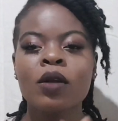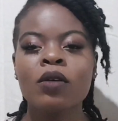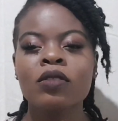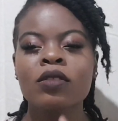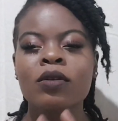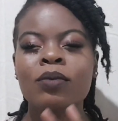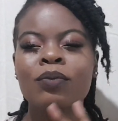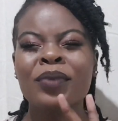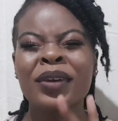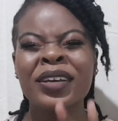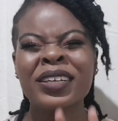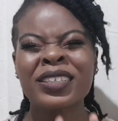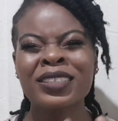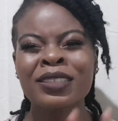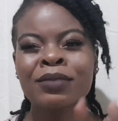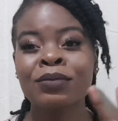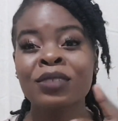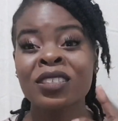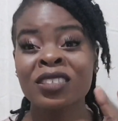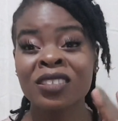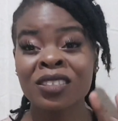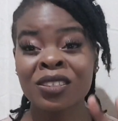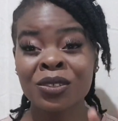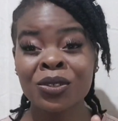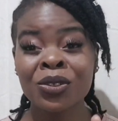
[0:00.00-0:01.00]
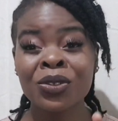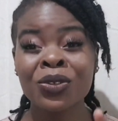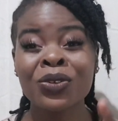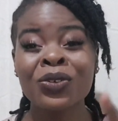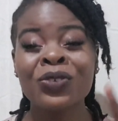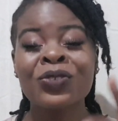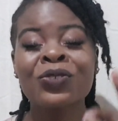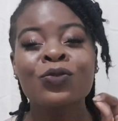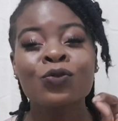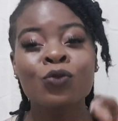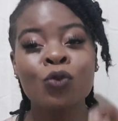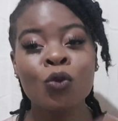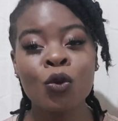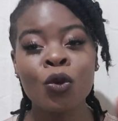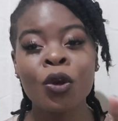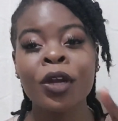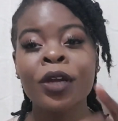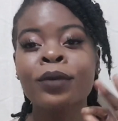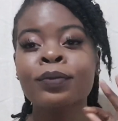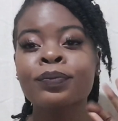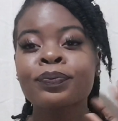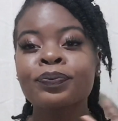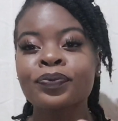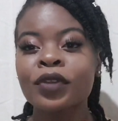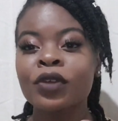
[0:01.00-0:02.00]
The best material
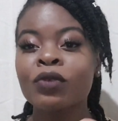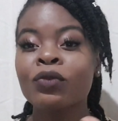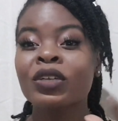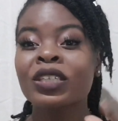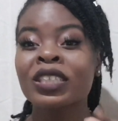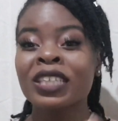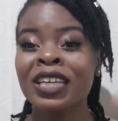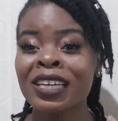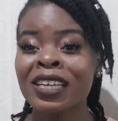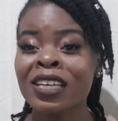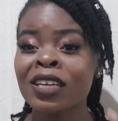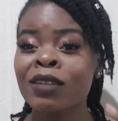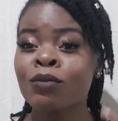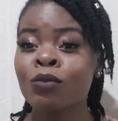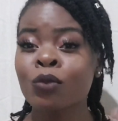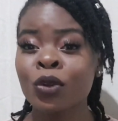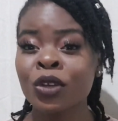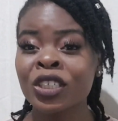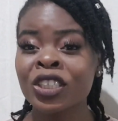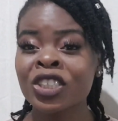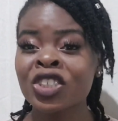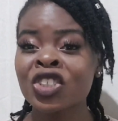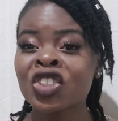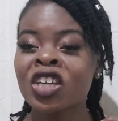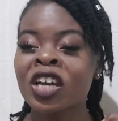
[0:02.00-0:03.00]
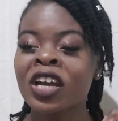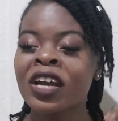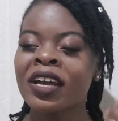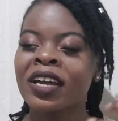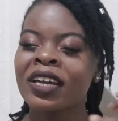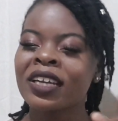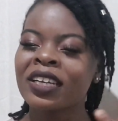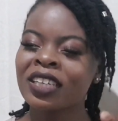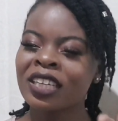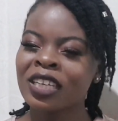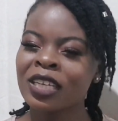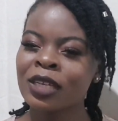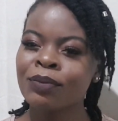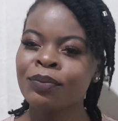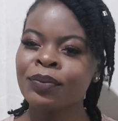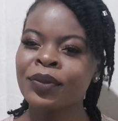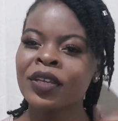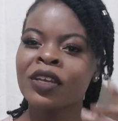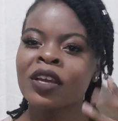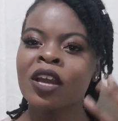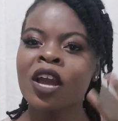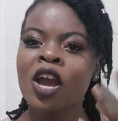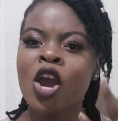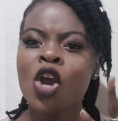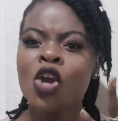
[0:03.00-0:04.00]
for retaining moisture and
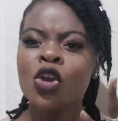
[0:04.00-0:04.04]
keeping